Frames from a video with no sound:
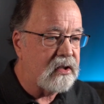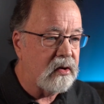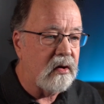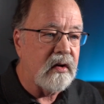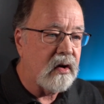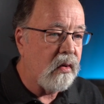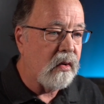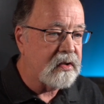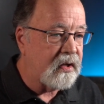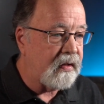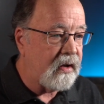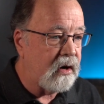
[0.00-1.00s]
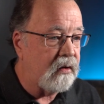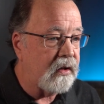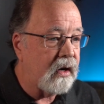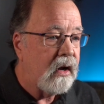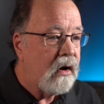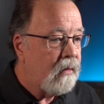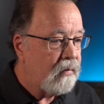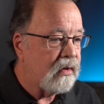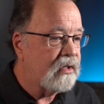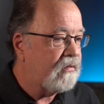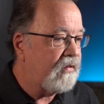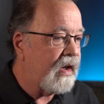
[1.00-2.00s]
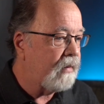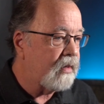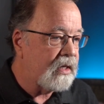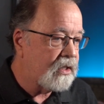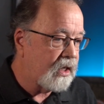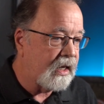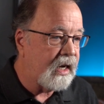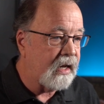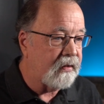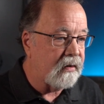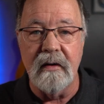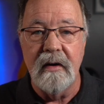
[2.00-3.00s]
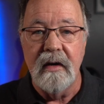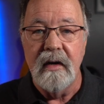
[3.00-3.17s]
during the course of the year that pulls families together.